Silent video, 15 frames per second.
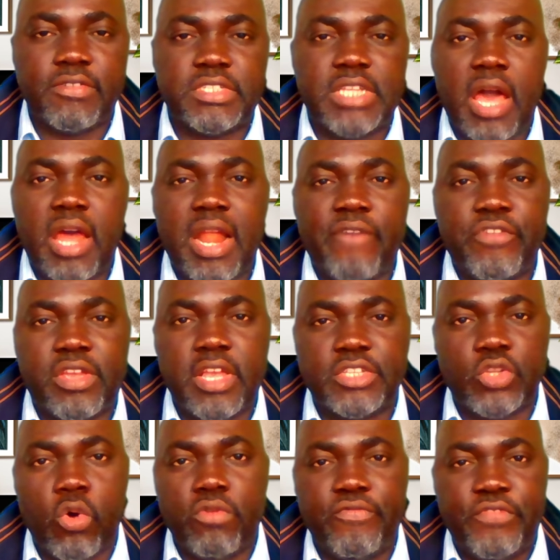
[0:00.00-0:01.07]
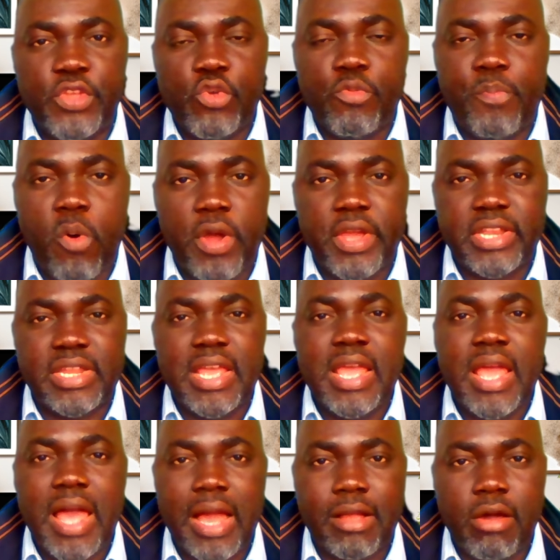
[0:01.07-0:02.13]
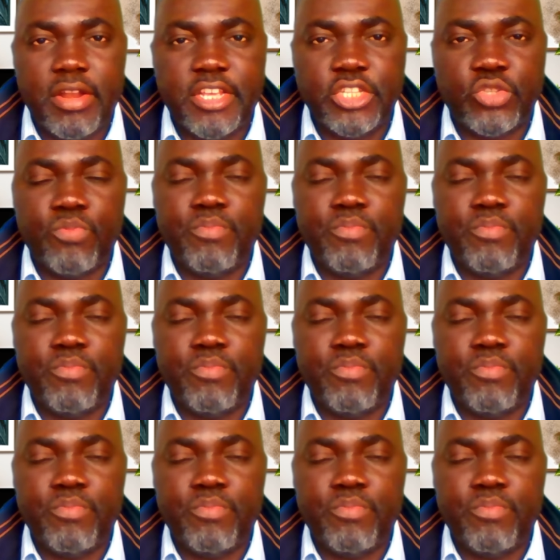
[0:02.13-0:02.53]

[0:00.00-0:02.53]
of South Africa's own viewpoint. According to